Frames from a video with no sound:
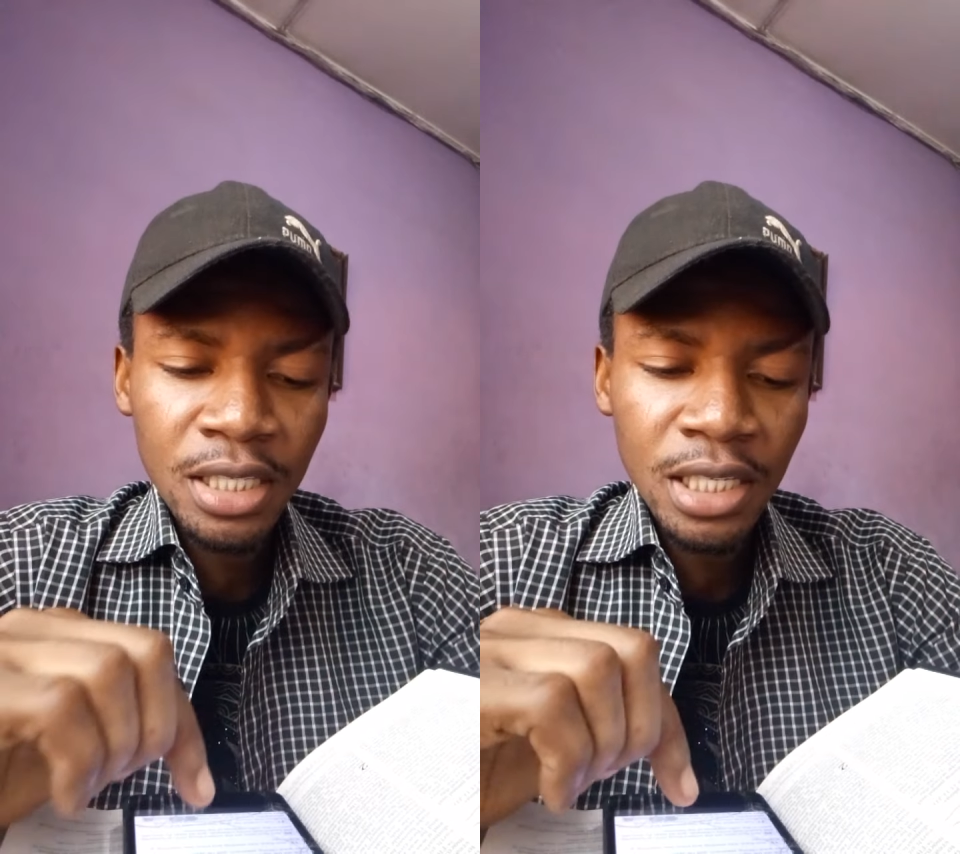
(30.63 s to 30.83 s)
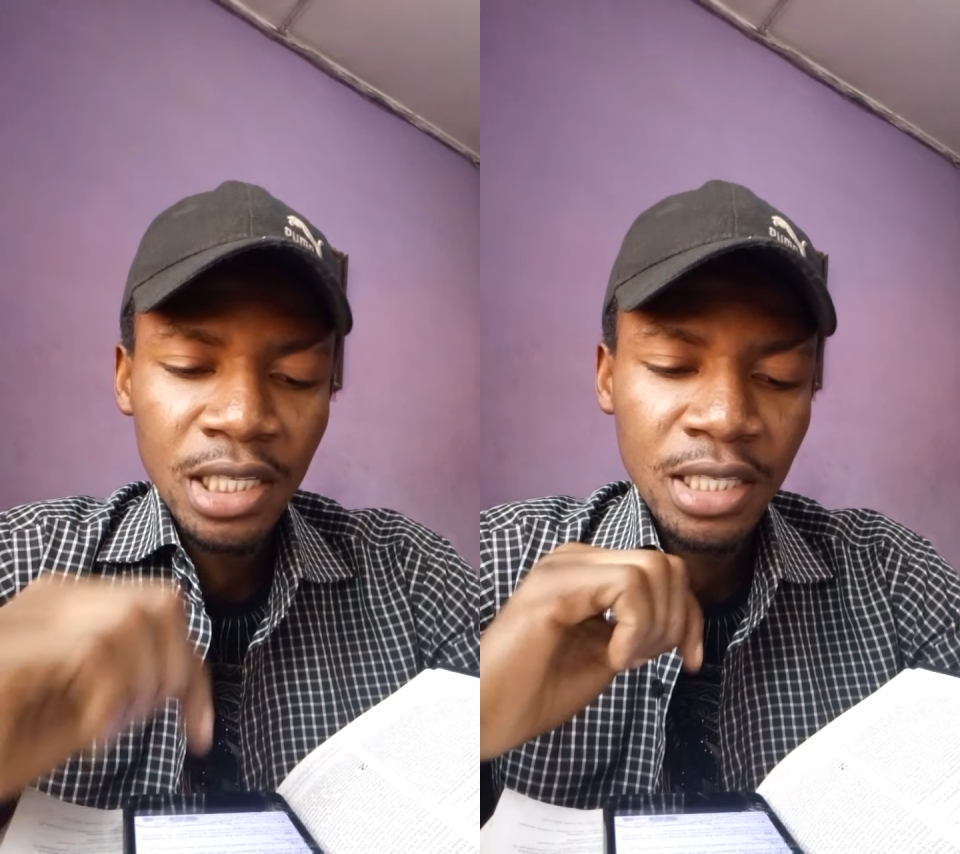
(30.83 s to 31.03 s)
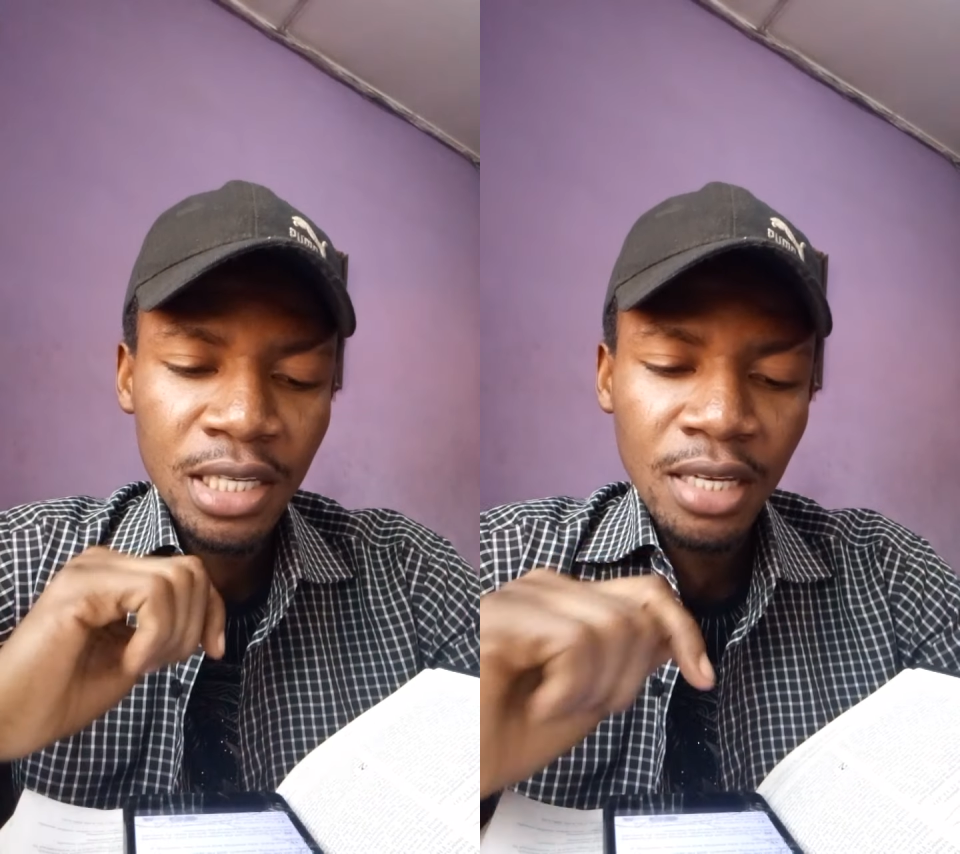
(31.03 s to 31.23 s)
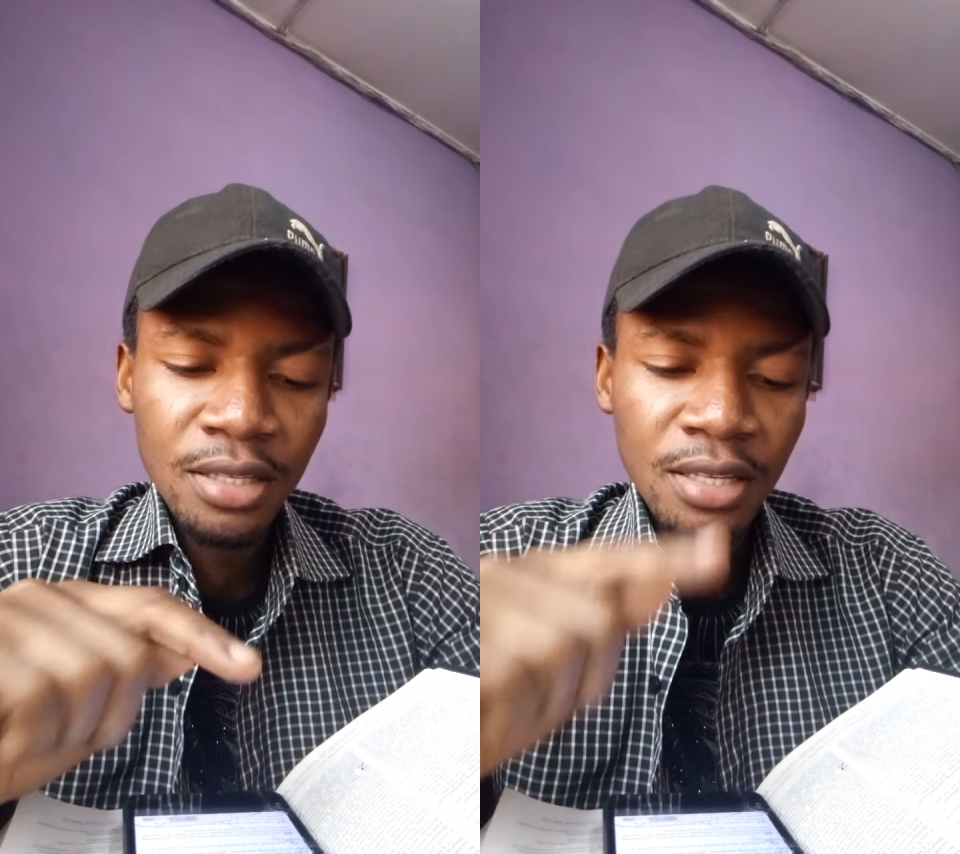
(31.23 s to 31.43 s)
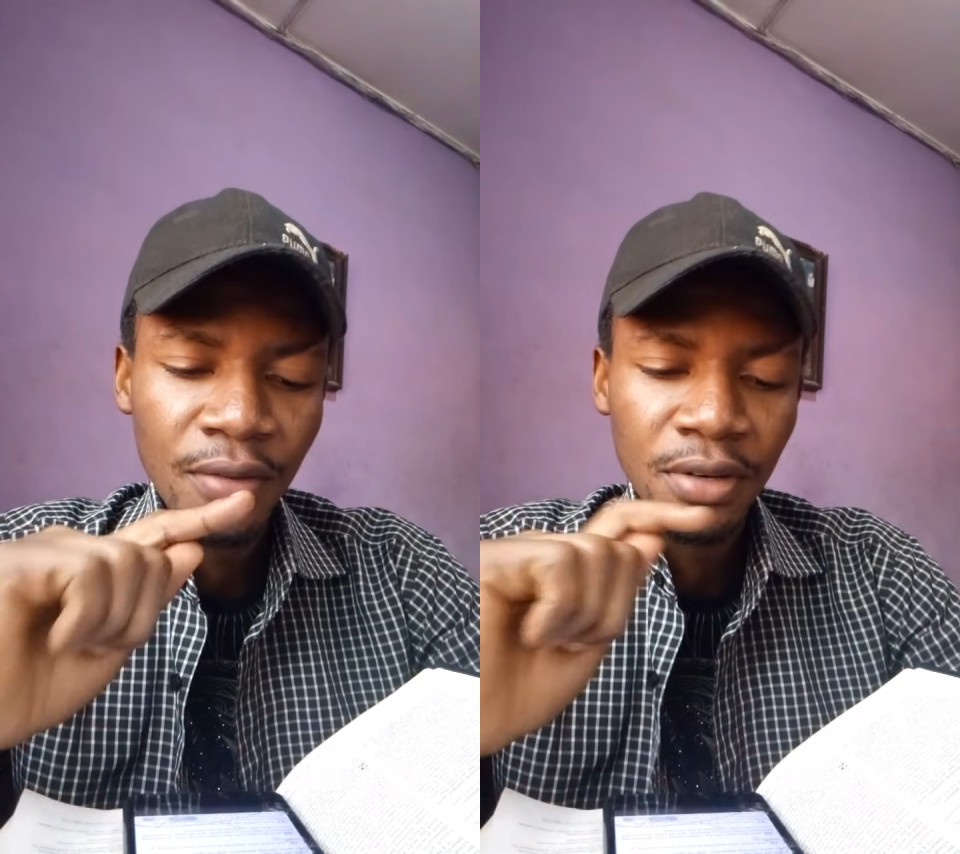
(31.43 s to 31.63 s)
16,
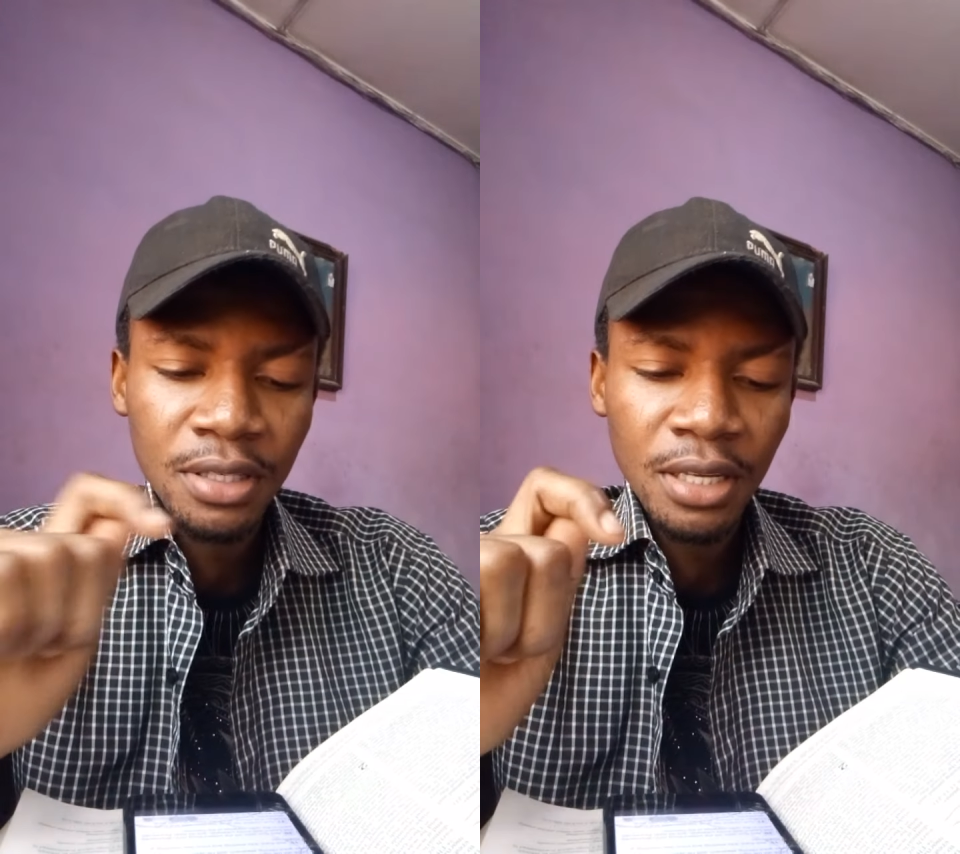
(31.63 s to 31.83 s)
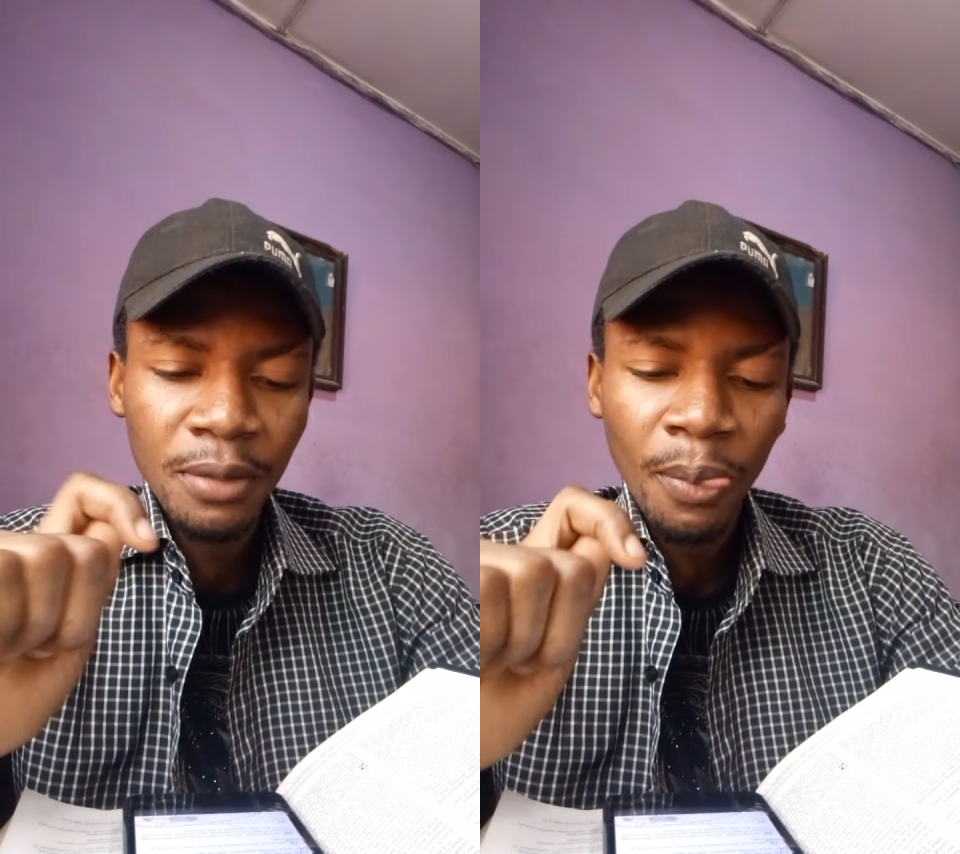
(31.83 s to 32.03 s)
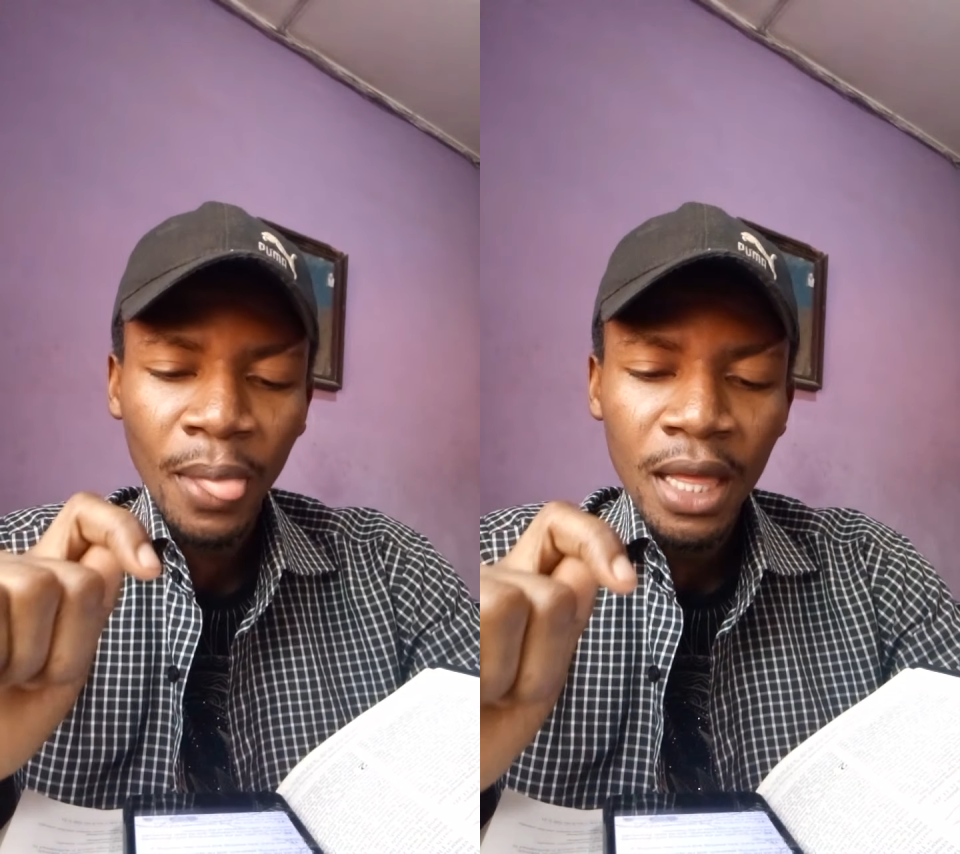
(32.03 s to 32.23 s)
17.